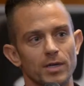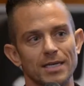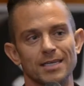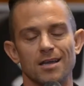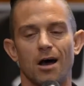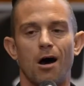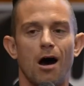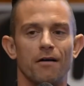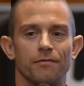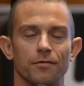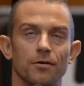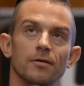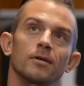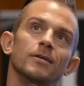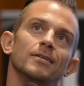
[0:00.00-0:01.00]
we need to
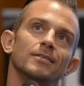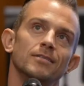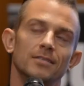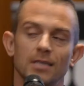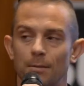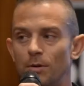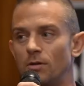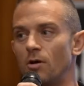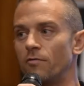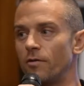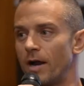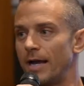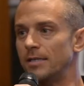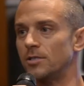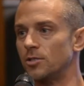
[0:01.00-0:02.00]
offer double
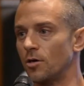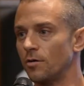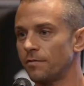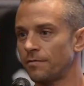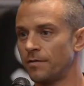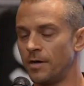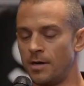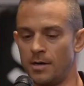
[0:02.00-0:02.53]
overhead surf